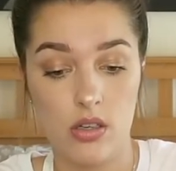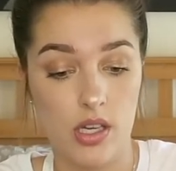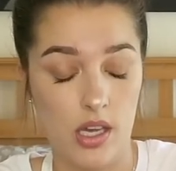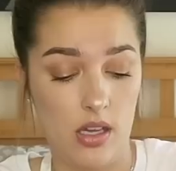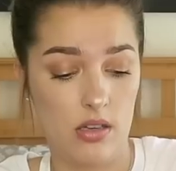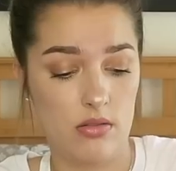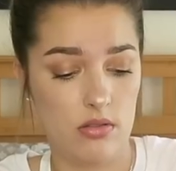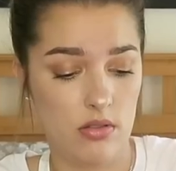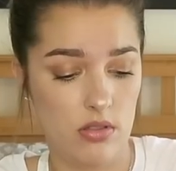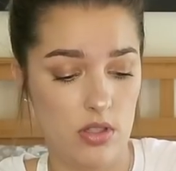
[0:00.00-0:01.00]
Okay,
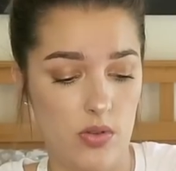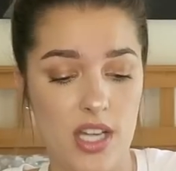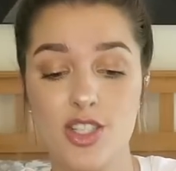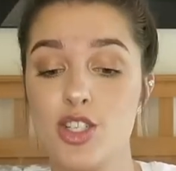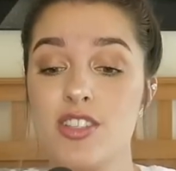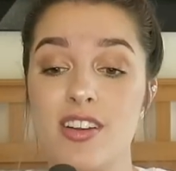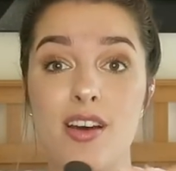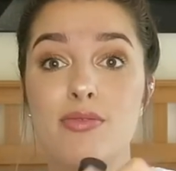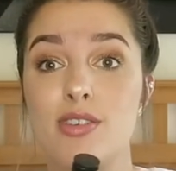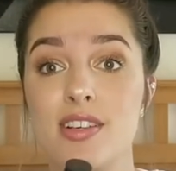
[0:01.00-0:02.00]
so that's just
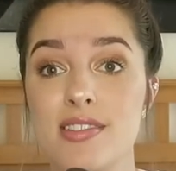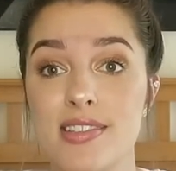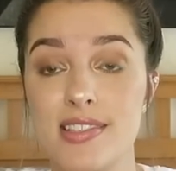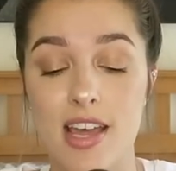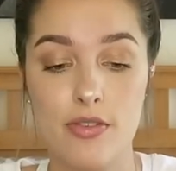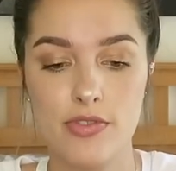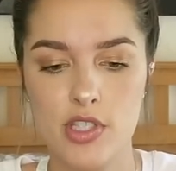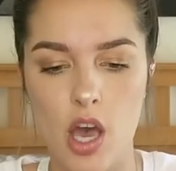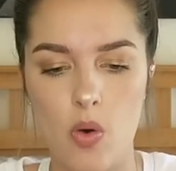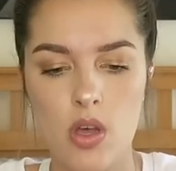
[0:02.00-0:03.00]
enough for us to sniff.
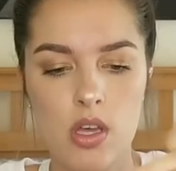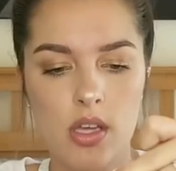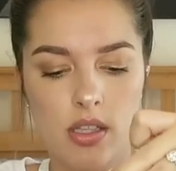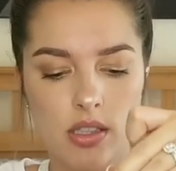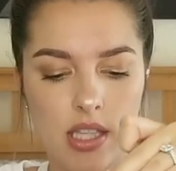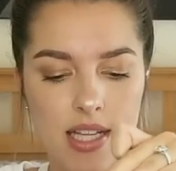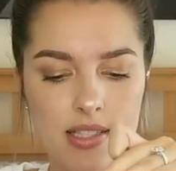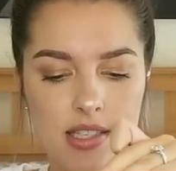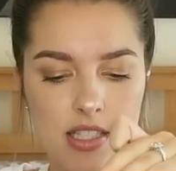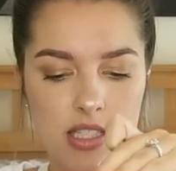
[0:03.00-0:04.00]
So
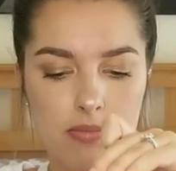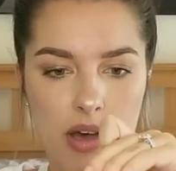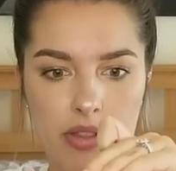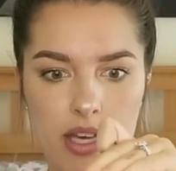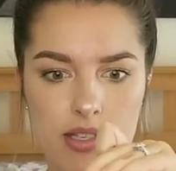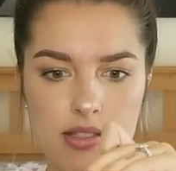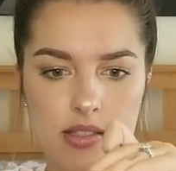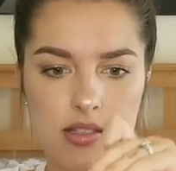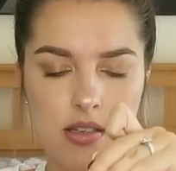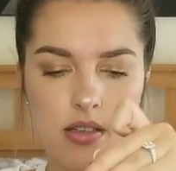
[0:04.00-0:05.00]
let's smell
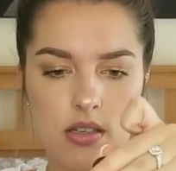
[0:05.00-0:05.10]
this.